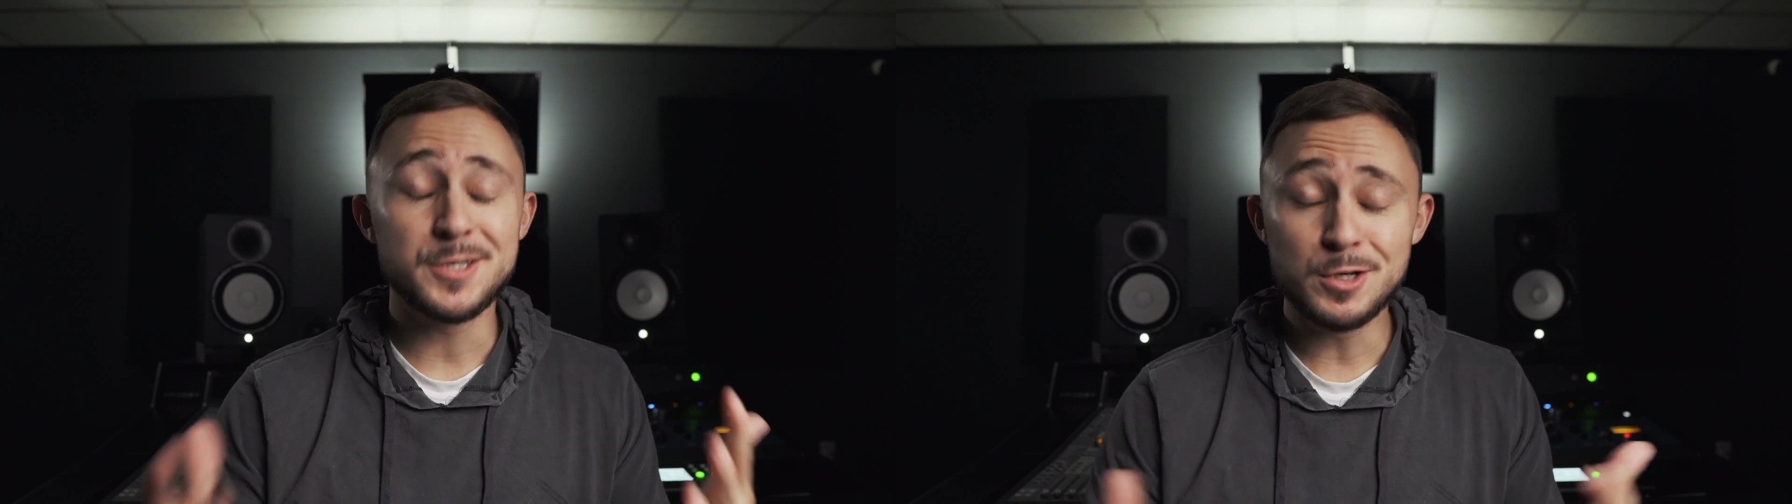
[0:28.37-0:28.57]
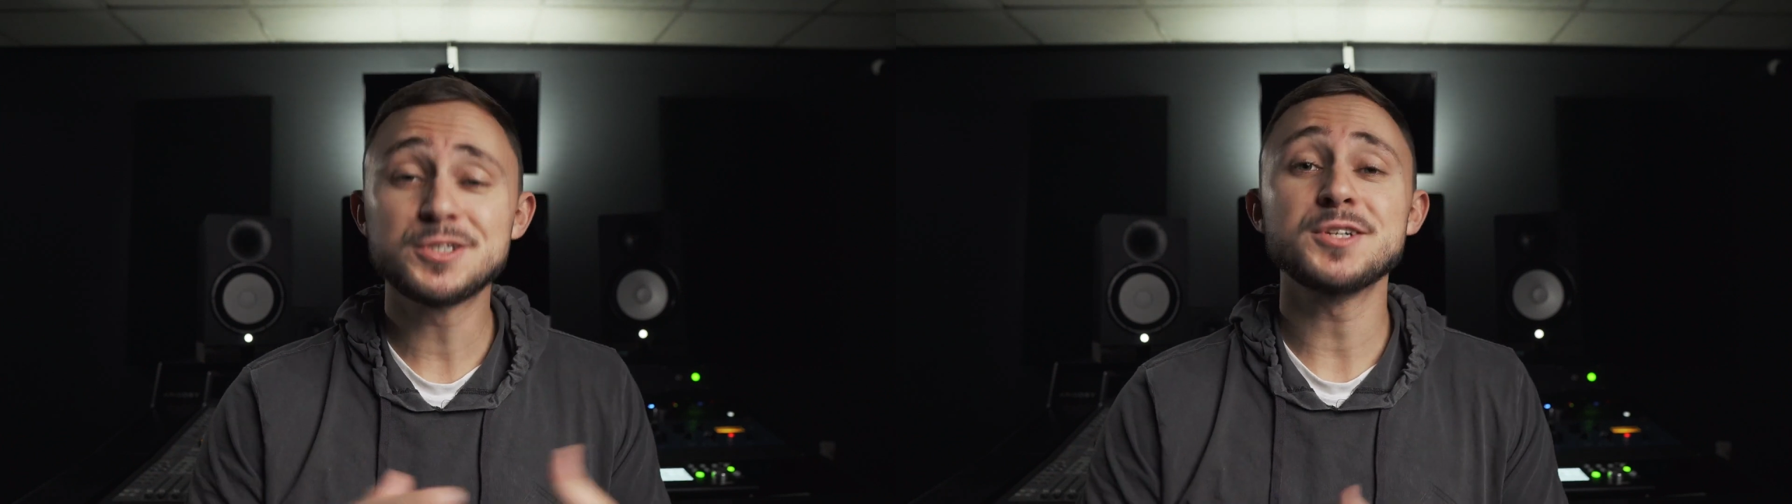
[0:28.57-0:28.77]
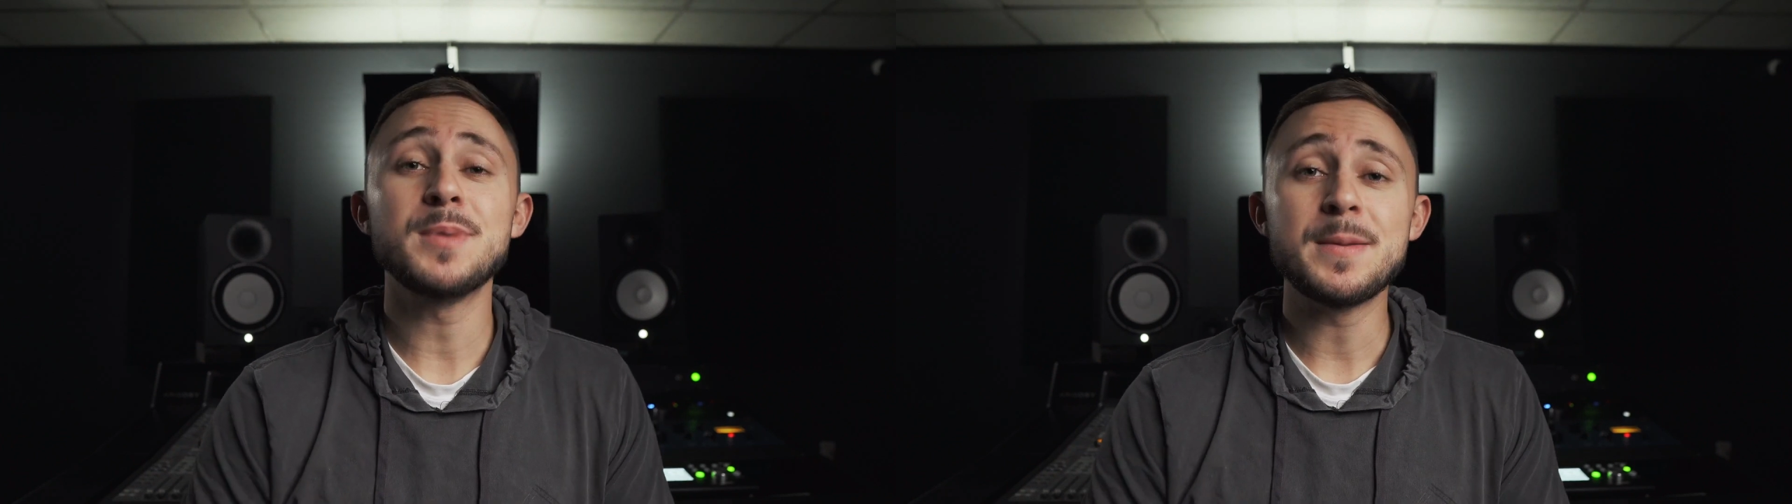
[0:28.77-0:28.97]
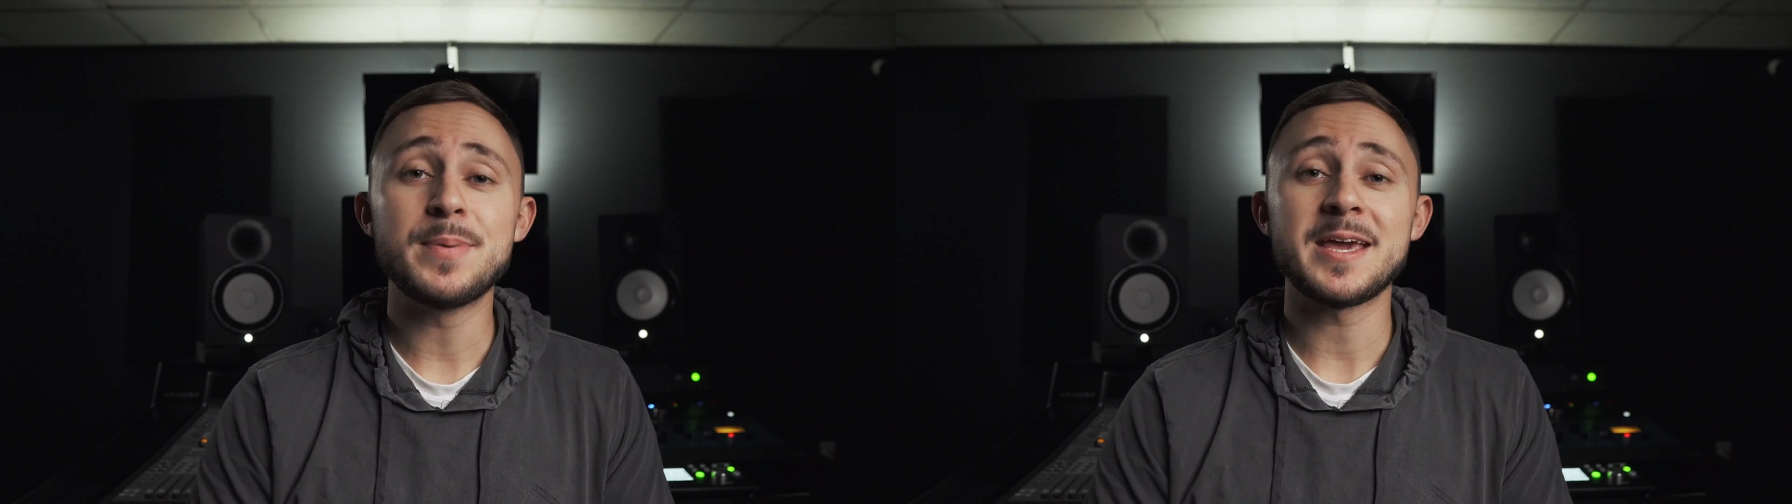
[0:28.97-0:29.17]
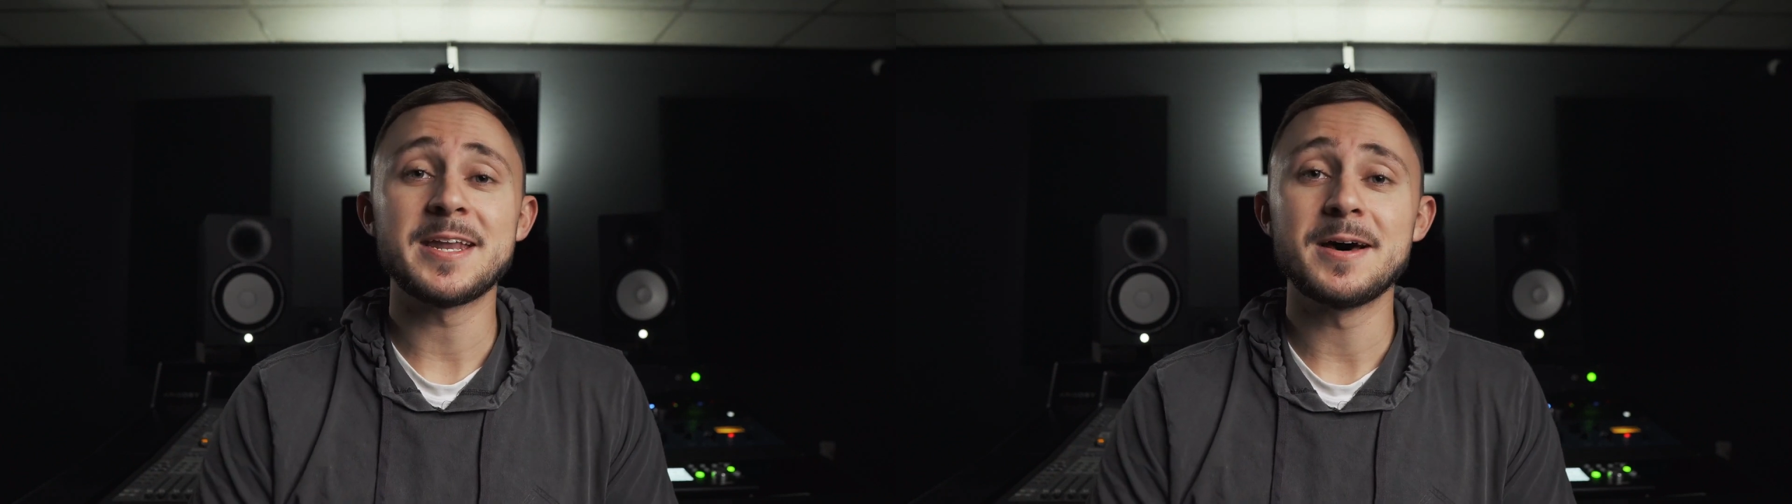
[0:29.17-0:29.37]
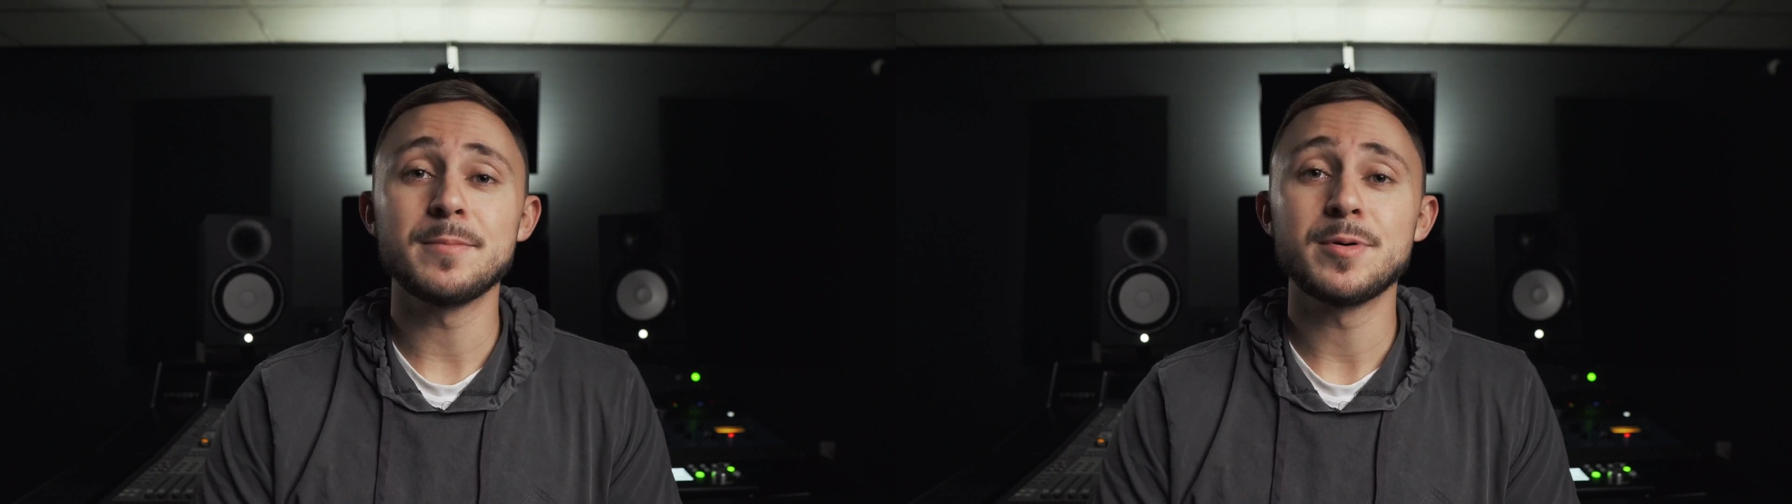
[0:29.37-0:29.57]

you should be picking up